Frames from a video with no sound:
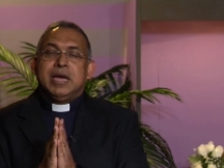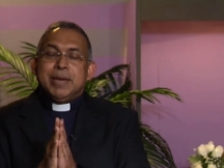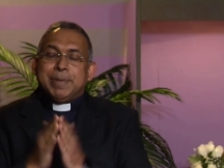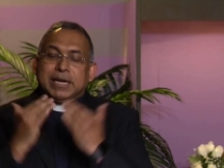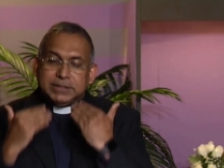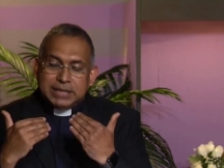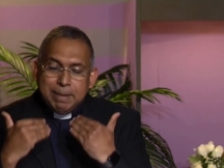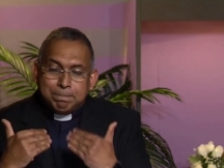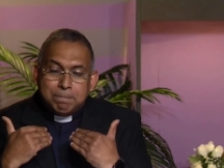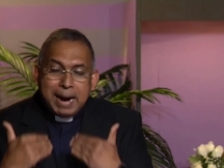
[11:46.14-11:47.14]
Because
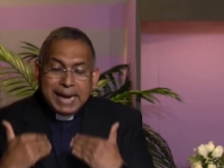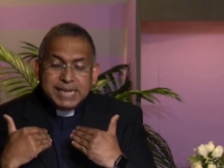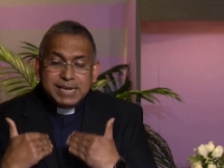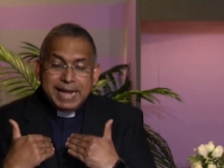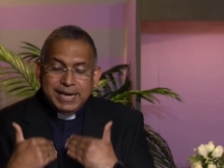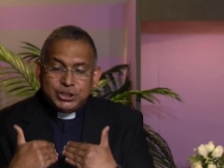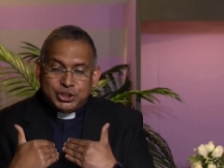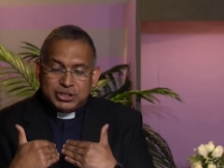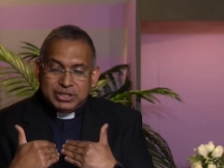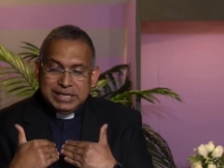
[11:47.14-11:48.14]
my
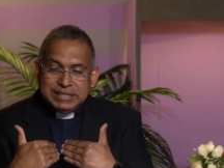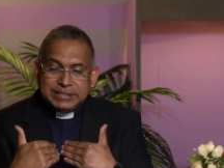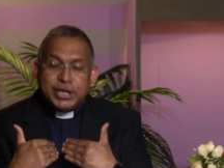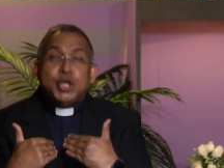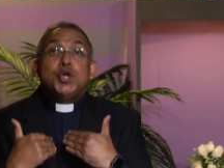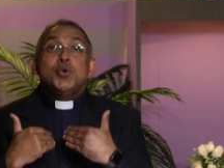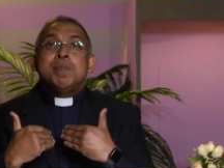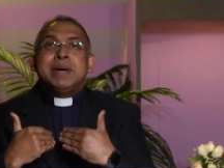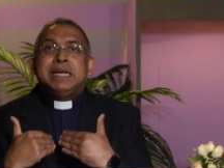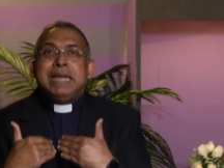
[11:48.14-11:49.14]
nature is a
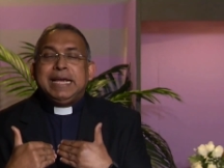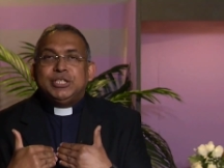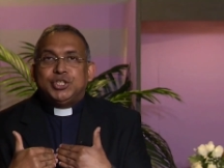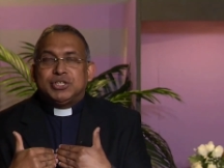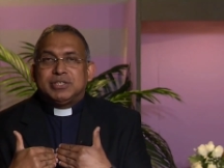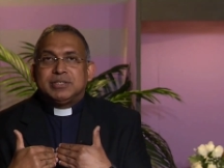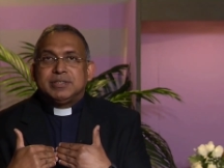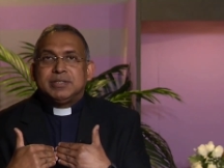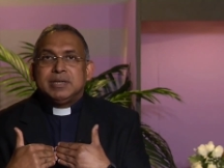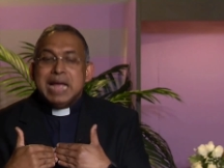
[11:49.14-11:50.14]
human nature.
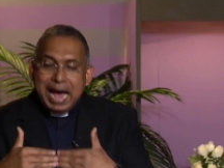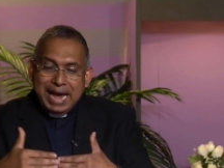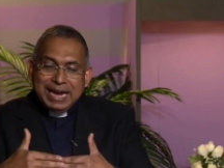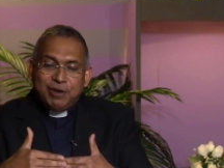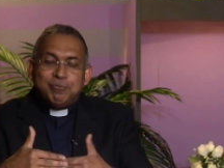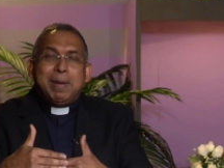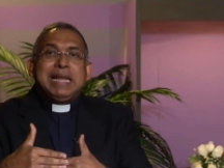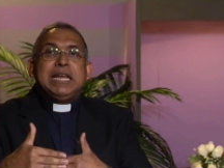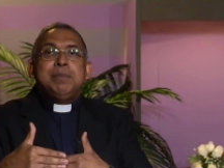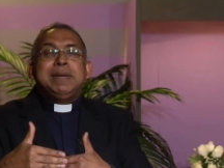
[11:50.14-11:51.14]
I have my
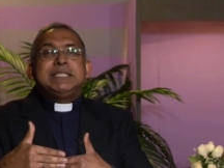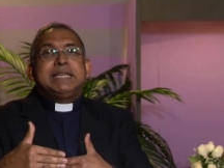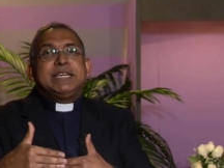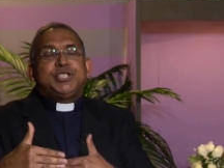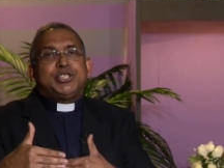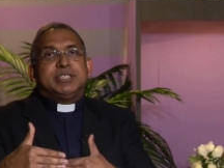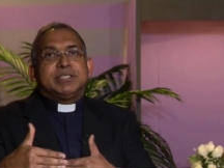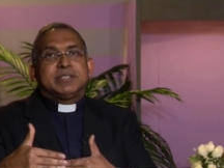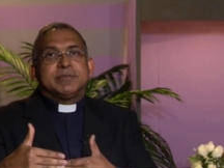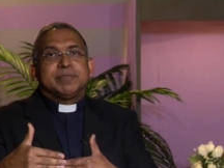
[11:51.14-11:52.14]

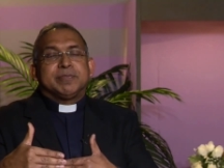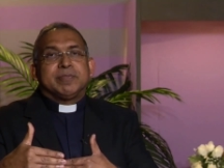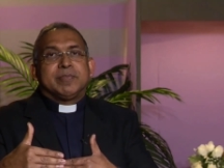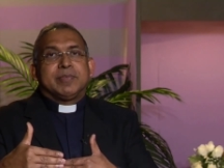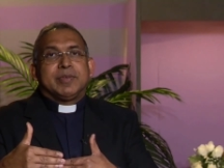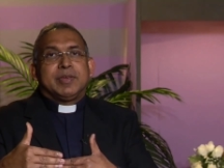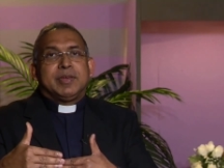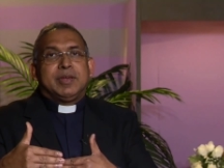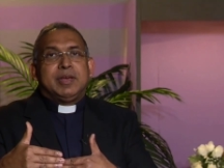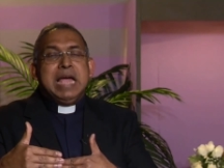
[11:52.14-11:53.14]
limitations.
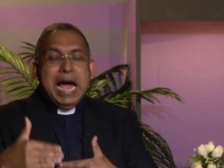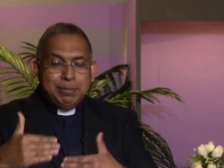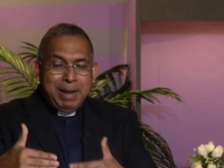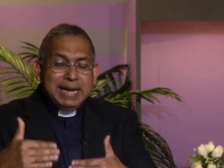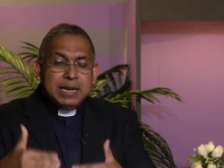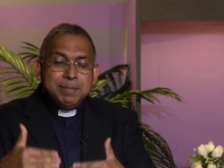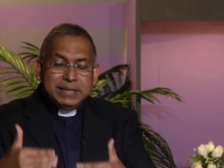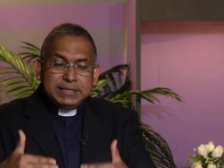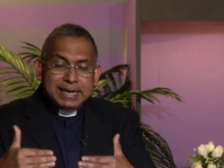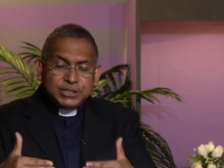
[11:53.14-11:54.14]
And my
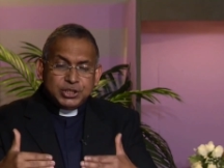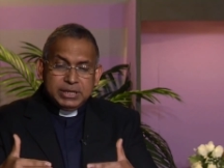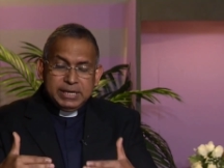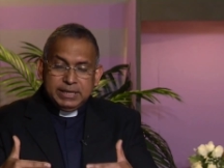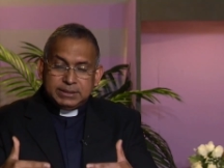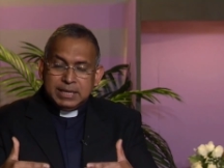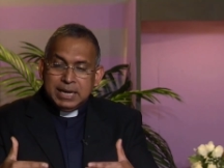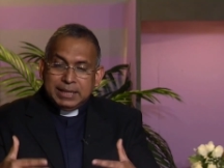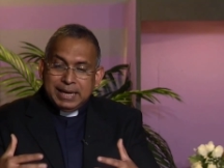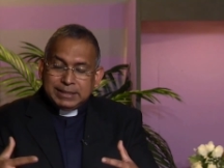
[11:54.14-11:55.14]
limitation is
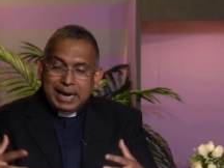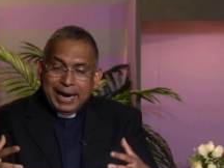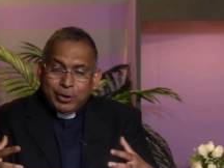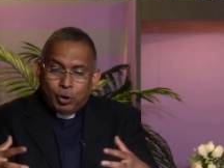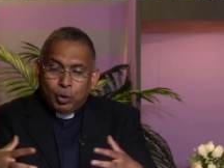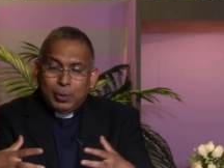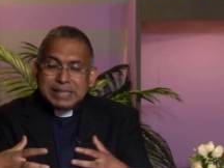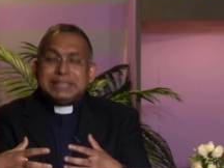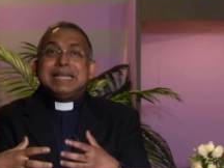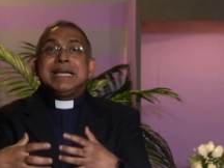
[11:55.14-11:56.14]
that I
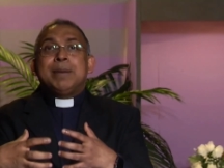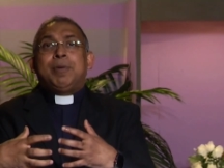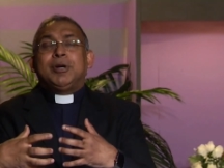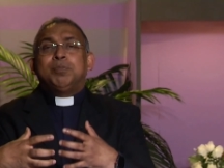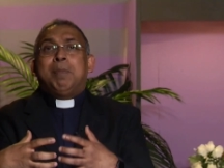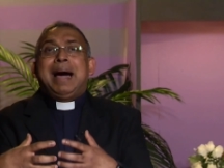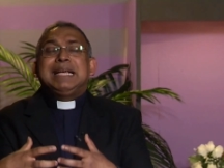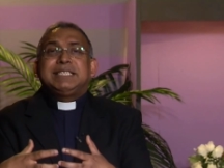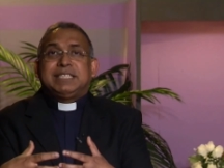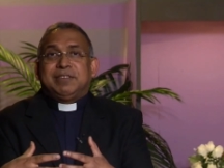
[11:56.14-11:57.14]
always think about
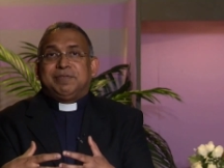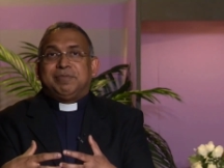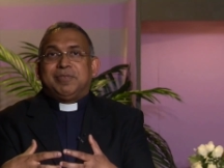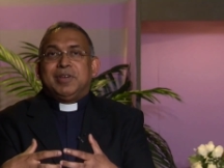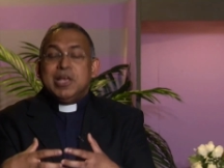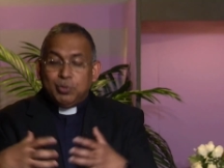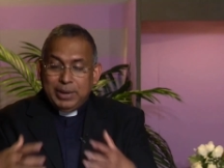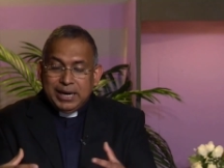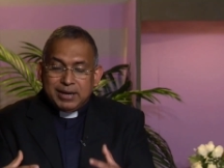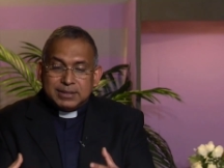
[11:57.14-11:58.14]
myself,
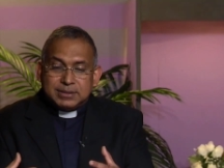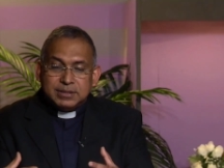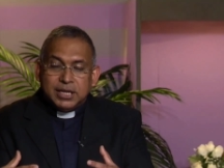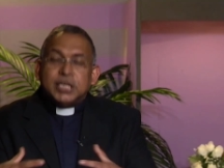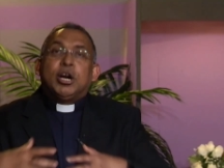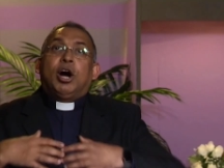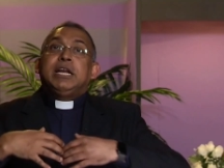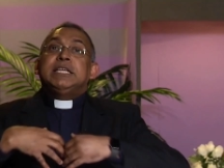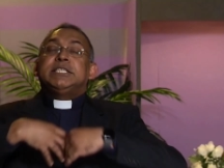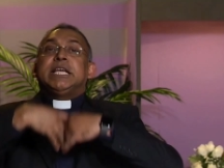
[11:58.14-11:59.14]
whereas God
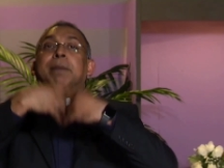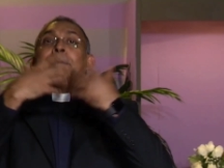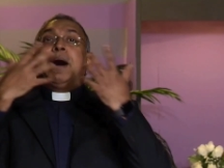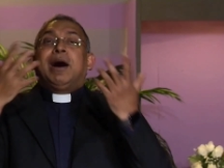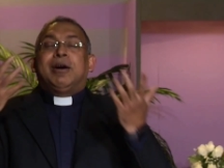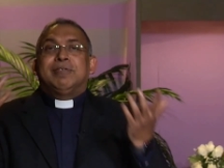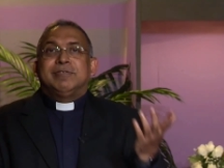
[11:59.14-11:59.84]
is above